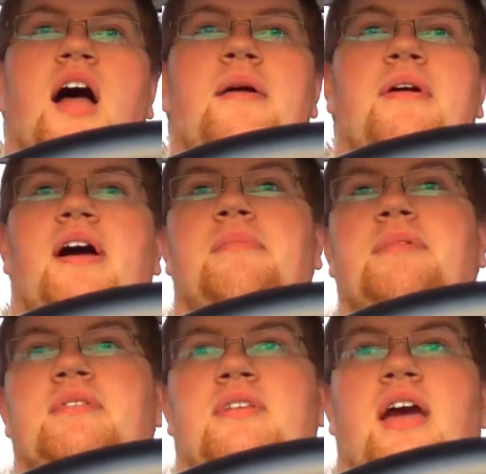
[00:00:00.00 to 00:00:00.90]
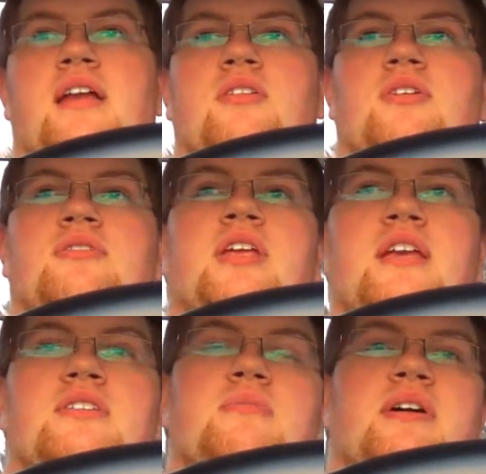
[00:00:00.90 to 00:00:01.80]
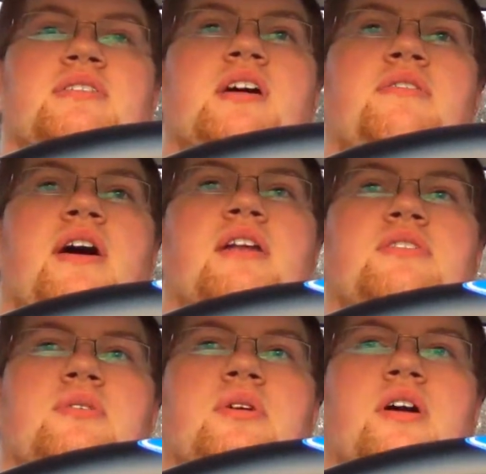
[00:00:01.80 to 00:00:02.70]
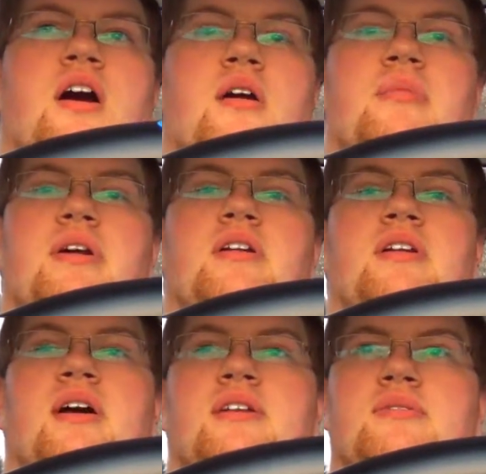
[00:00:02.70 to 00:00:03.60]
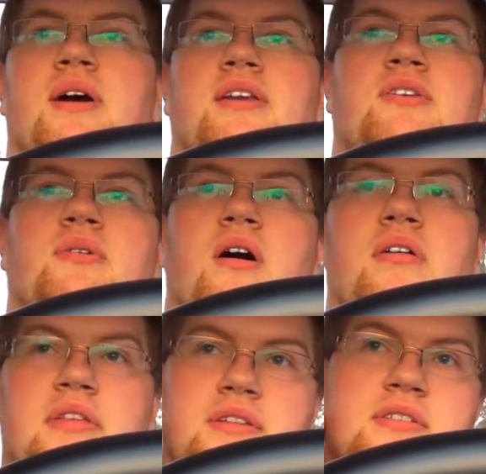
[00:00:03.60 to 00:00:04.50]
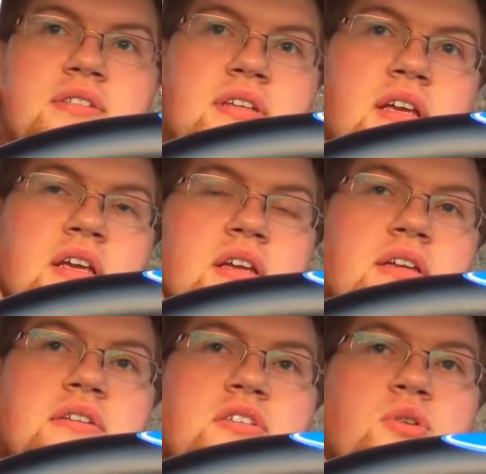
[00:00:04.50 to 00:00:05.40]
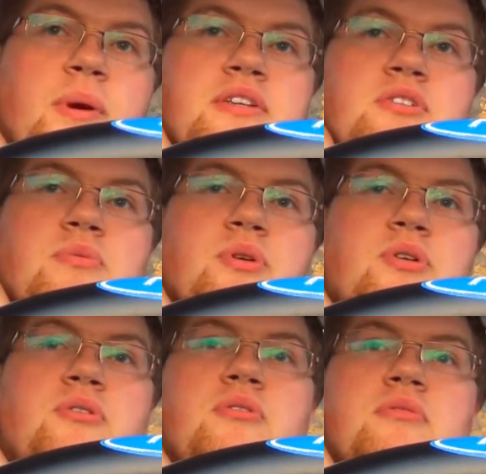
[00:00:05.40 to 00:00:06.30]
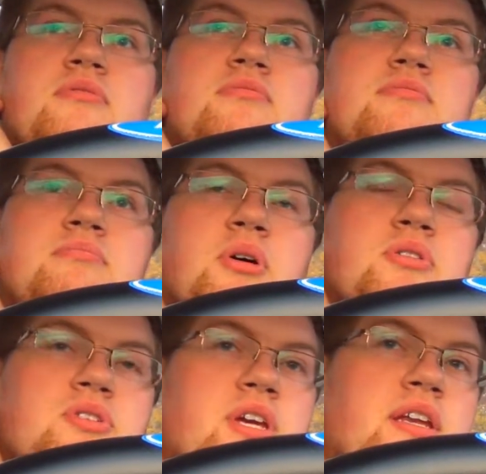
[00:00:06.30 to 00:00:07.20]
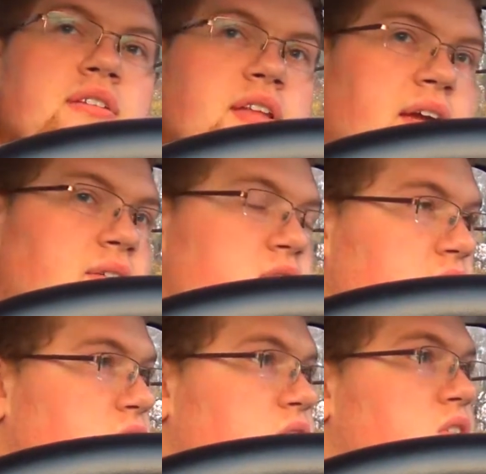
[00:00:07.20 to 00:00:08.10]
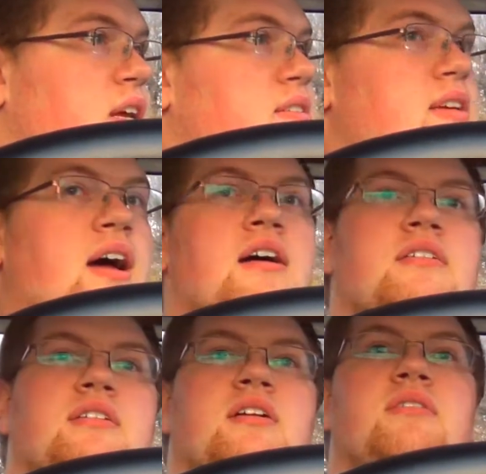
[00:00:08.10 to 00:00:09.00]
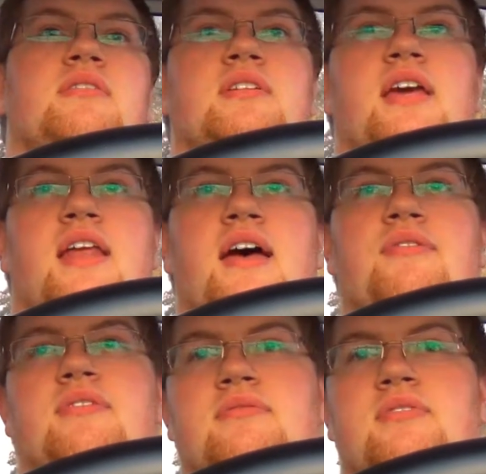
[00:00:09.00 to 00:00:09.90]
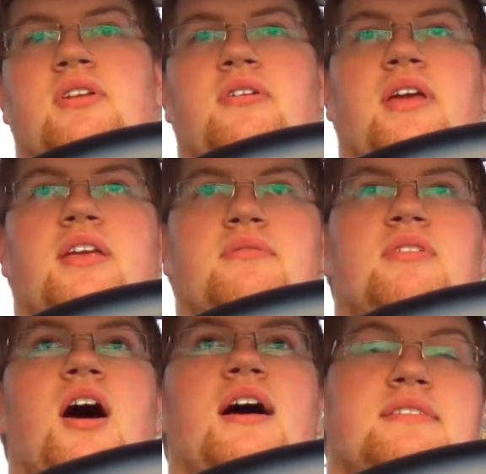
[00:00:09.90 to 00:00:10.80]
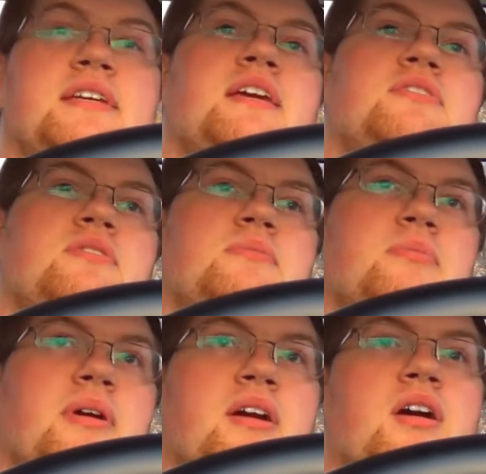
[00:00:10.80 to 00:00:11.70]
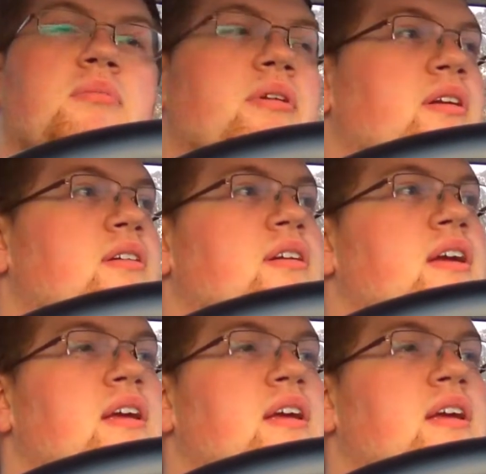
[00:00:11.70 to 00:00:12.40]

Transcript: I've been kind of teaching myself how to tune a carburetor, and that's why I do all this switcheroo bullshit, like changing jets out and having it causing issues with my carburetor.